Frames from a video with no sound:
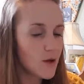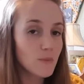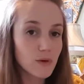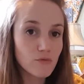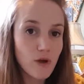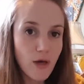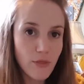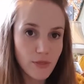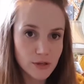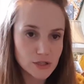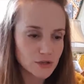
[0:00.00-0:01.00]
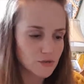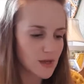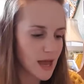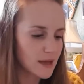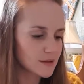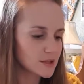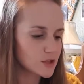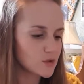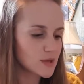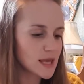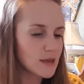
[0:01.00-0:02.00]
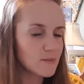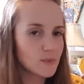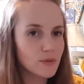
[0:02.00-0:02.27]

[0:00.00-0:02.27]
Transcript: But rather than do that, you keep